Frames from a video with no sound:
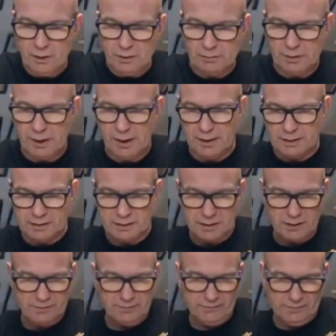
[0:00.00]
Right, let's
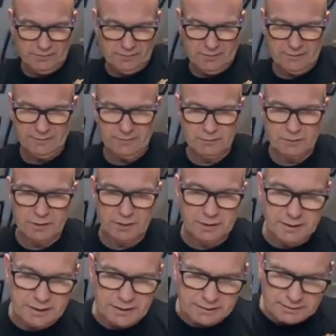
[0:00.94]
go have a look
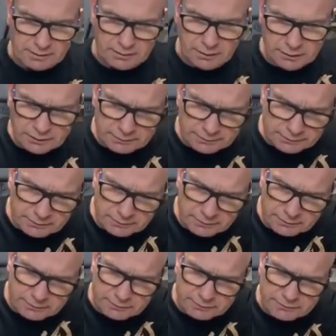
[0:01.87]
at this.
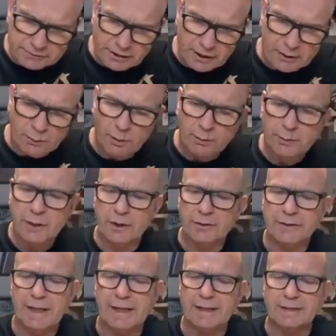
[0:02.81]
So what we
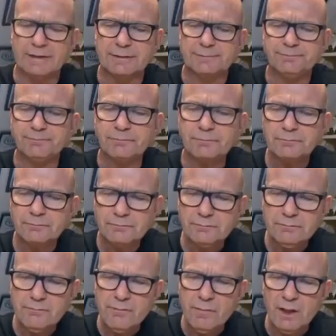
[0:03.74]
got next?
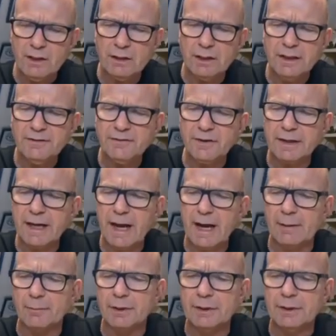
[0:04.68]
Lever
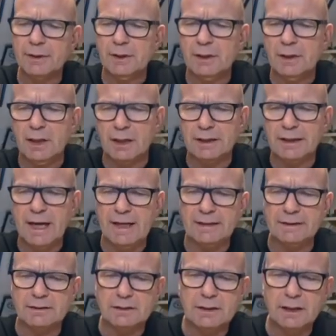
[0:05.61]
cap.
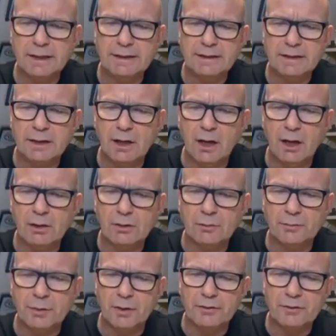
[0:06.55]
Again, cleaned it all
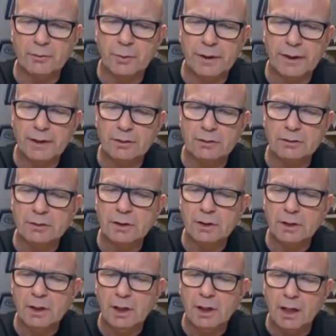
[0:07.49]
up on the wheel,
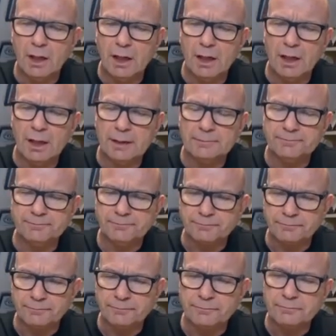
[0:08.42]

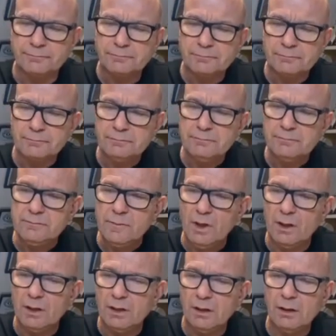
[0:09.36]

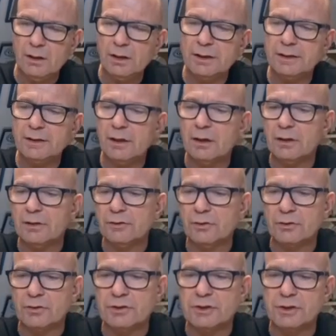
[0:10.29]
all in all the
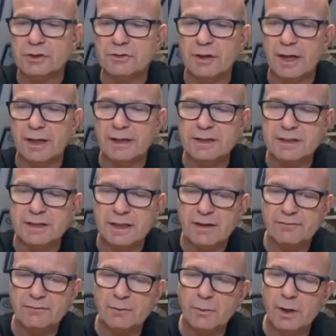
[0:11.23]
nooks and crannies and
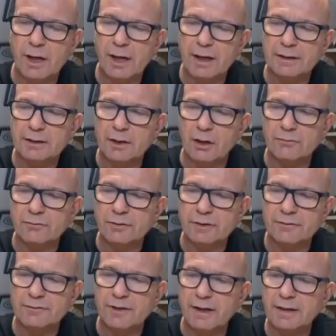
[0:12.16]
everywhere, got
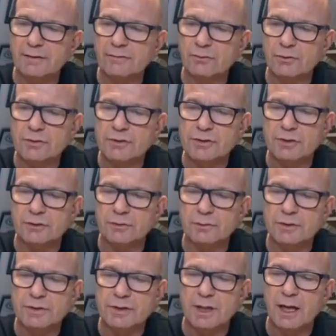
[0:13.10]
rid of any rust that
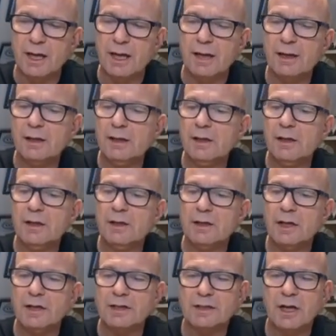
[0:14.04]
was there.
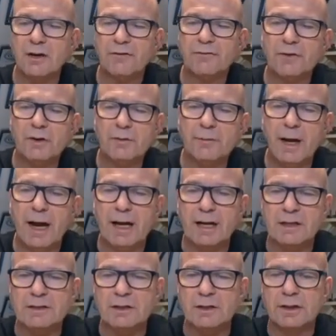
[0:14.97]
It's got a few
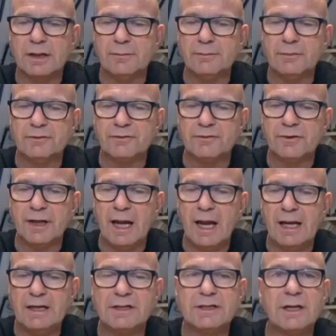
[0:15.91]
marks on it, but for the
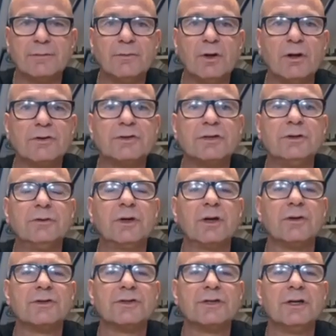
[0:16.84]
age I'm not too
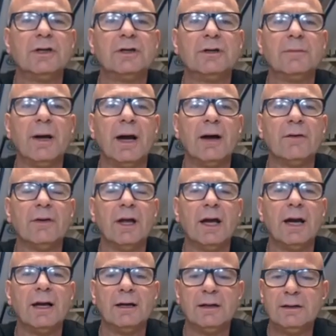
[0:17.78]
concerned about
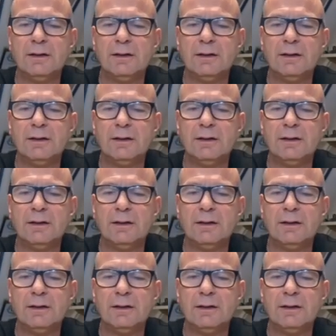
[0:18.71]
that.